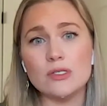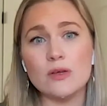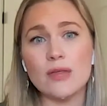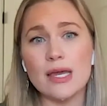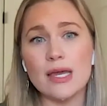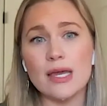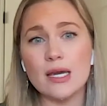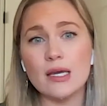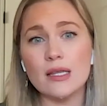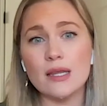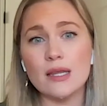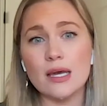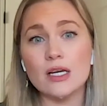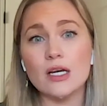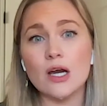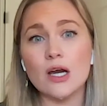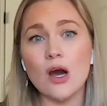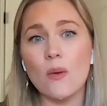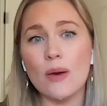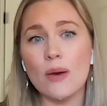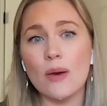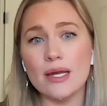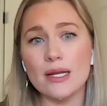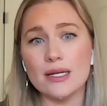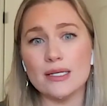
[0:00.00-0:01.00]
So they can then
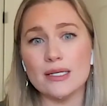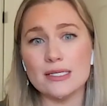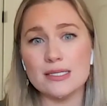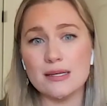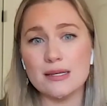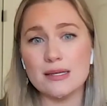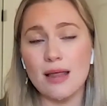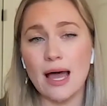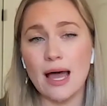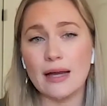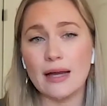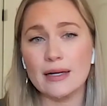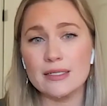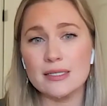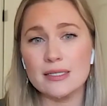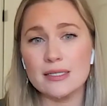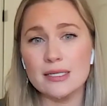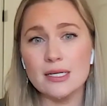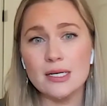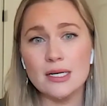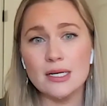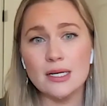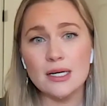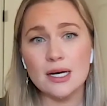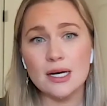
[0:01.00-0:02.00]
go in and select
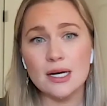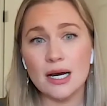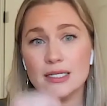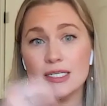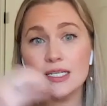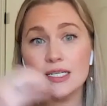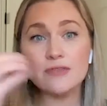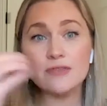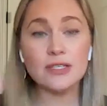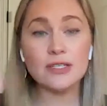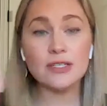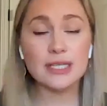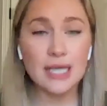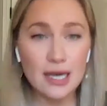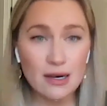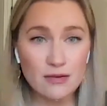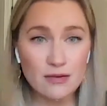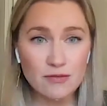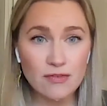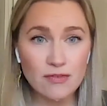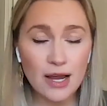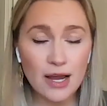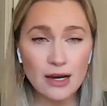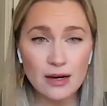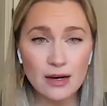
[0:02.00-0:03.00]
a different
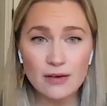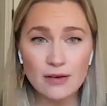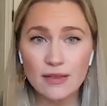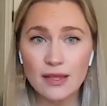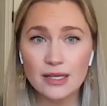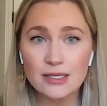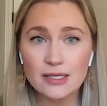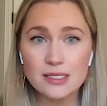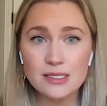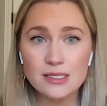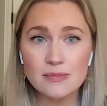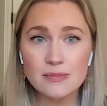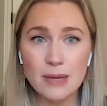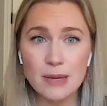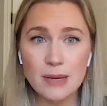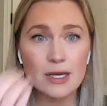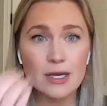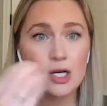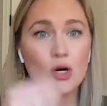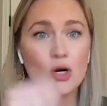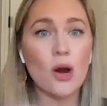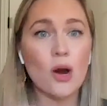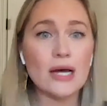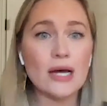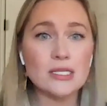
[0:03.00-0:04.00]
campfire that's maybe
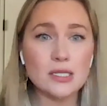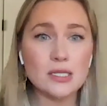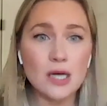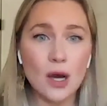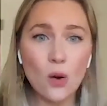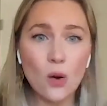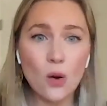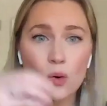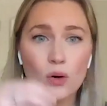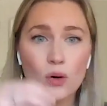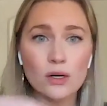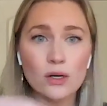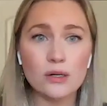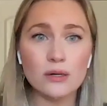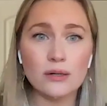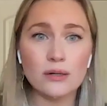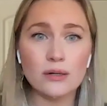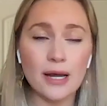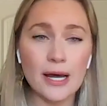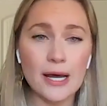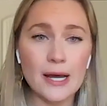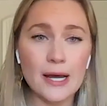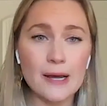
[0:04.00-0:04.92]
a cross cohort,